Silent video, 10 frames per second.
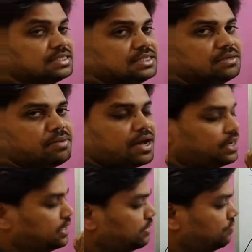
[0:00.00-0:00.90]
in the
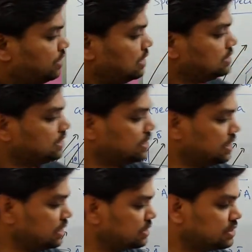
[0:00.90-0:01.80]
magnetic field is
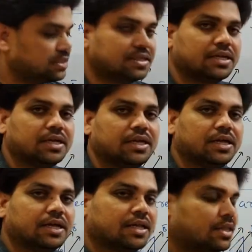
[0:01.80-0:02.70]
increased,
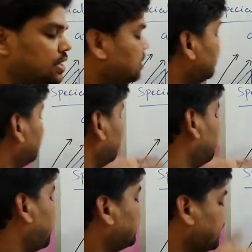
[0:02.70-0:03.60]
then
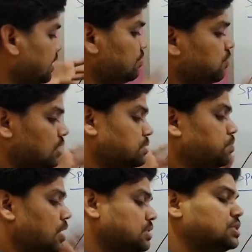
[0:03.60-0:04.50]
magnetic flux
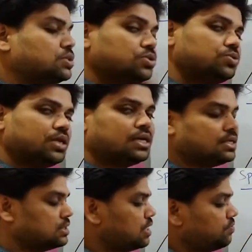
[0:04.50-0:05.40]
passing through that
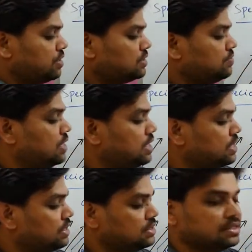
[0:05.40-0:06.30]
surface will
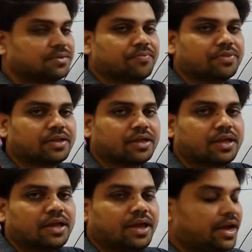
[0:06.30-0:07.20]
increase.
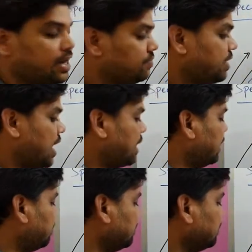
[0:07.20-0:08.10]
If the
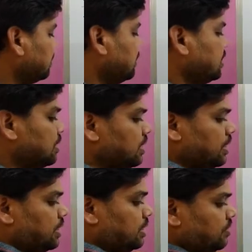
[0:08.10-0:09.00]
angle,
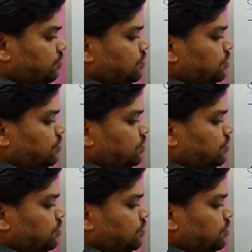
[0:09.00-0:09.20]
if